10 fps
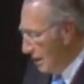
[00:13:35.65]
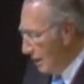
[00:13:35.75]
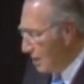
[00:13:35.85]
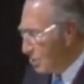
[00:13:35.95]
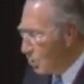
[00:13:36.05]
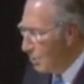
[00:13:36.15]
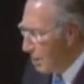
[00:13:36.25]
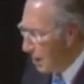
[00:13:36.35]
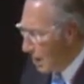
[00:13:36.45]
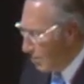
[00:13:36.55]
and so
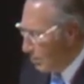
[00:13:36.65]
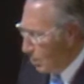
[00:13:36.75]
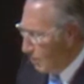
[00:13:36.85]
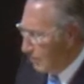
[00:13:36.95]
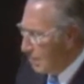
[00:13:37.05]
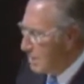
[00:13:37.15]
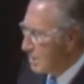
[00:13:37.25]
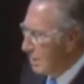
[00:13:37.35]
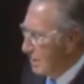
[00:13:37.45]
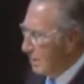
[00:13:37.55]
became of dust
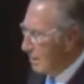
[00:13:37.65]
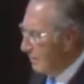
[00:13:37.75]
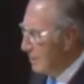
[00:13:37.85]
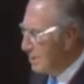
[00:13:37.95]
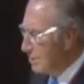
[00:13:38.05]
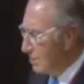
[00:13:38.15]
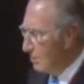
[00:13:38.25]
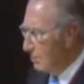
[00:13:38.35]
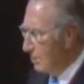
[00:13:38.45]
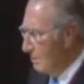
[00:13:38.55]
a living
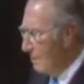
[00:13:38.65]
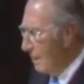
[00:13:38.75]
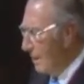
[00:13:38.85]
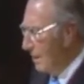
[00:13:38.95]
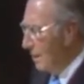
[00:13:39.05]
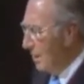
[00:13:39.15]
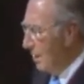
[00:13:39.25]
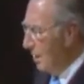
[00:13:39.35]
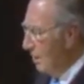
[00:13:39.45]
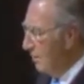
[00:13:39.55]
soul,
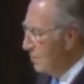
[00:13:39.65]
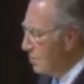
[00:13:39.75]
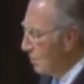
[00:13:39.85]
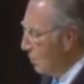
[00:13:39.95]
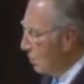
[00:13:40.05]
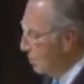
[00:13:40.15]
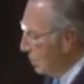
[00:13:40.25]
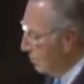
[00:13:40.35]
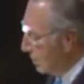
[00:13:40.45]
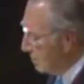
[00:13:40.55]
even so
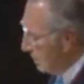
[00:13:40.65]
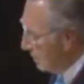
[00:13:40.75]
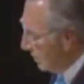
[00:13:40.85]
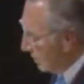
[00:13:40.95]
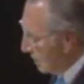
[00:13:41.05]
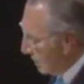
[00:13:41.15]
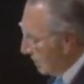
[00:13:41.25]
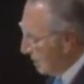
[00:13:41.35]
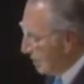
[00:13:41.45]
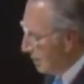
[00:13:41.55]
ye must be born
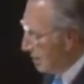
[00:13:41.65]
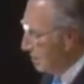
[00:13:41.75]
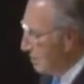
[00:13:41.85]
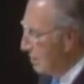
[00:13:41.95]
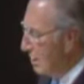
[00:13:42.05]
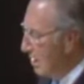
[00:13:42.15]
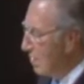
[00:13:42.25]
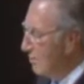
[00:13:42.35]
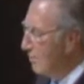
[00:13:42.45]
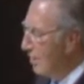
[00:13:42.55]
again into the
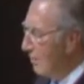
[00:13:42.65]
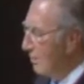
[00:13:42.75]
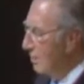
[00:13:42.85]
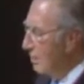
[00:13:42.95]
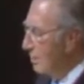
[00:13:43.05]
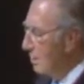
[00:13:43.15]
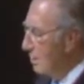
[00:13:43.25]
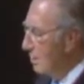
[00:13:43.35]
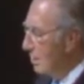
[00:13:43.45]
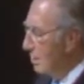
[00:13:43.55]
kingdom of heaven,
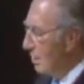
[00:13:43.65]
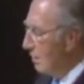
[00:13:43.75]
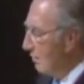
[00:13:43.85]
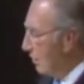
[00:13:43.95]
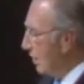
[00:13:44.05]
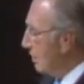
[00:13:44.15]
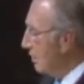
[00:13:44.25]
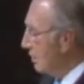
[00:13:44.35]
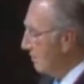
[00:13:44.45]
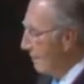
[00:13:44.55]
of water
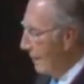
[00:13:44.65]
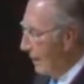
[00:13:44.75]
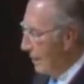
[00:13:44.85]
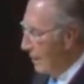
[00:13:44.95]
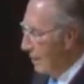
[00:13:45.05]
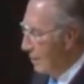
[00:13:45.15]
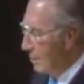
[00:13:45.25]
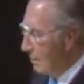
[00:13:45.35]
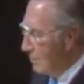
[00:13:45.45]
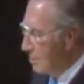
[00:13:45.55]
and
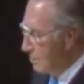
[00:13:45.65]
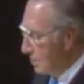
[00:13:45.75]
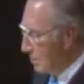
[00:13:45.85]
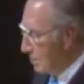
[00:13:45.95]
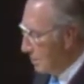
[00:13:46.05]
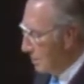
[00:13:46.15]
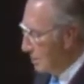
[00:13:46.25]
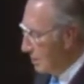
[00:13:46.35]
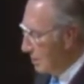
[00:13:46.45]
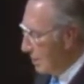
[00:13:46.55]
of the Spirit,
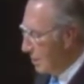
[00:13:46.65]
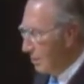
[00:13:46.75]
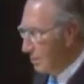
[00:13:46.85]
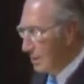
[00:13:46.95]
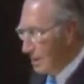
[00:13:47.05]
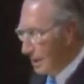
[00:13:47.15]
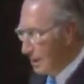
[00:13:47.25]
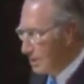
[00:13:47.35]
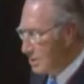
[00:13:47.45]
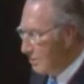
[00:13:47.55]
and be
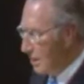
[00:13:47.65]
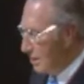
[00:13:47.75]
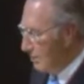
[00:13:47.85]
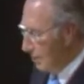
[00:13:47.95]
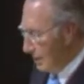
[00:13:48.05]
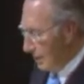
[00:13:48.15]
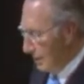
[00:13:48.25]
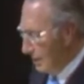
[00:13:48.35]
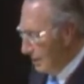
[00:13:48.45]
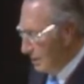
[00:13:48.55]
cleansed by the blood,
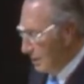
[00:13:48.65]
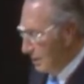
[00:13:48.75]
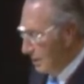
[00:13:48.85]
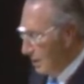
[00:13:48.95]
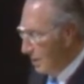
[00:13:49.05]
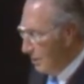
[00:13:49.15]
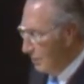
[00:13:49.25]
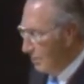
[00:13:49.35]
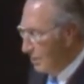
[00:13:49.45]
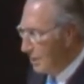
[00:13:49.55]

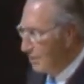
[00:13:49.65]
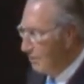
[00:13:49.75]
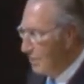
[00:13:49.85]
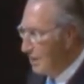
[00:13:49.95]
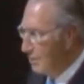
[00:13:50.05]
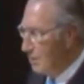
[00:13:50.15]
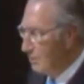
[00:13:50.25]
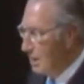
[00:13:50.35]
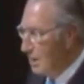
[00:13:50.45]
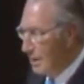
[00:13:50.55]
even the blood of mine only
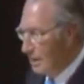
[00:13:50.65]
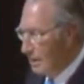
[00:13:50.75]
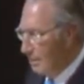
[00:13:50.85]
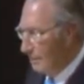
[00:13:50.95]
begotten,